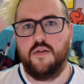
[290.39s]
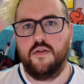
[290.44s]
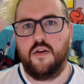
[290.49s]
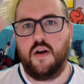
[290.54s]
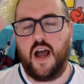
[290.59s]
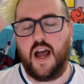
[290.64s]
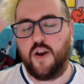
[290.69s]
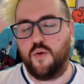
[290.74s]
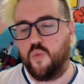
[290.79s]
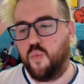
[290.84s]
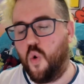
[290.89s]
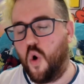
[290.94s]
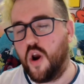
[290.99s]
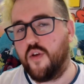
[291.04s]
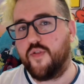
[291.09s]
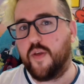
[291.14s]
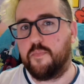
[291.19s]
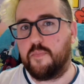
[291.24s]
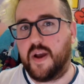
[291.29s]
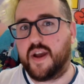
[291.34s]
And one
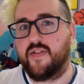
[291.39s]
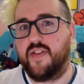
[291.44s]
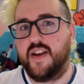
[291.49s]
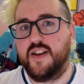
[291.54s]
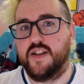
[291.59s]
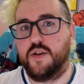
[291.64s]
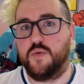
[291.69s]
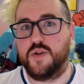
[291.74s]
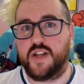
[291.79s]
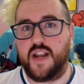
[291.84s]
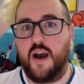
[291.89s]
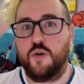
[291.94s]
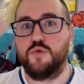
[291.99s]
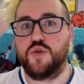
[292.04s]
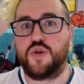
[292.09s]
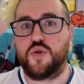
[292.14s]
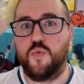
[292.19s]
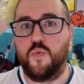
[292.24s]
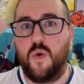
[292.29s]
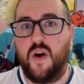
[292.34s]
of the big things that was
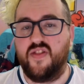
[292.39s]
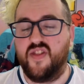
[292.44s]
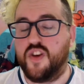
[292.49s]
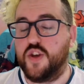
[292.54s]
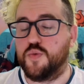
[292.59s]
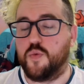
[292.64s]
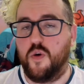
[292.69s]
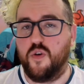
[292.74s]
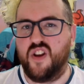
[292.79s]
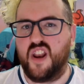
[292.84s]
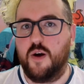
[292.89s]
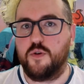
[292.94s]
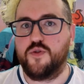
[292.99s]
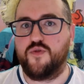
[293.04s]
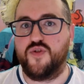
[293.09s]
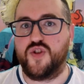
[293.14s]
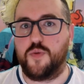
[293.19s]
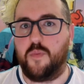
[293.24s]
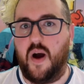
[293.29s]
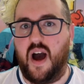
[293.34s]
announced when these were announced
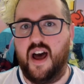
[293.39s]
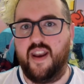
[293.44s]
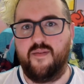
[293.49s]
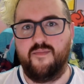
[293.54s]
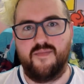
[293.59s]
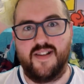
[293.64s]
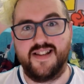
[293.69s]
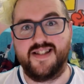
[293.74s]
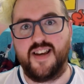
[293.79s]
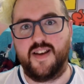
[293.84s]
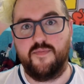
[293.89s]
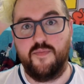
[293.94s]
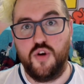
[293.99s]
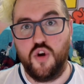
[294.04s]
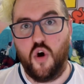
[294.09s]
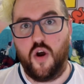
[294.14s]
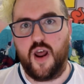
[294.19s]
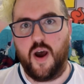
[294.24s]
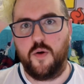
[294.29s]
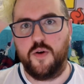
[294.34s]
for Japan, I say
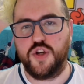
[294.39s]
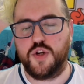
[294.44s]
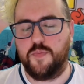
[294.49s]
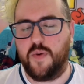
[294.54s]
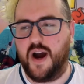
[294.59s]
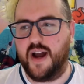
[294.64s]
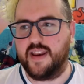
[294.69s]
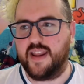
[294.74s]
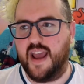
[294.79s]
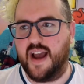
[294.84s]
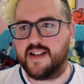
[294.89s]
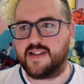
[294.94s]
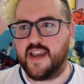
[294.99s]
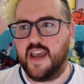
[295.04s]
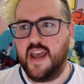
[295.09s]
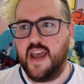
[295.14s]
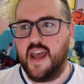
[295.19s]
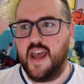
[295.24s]
not out in Japan yet,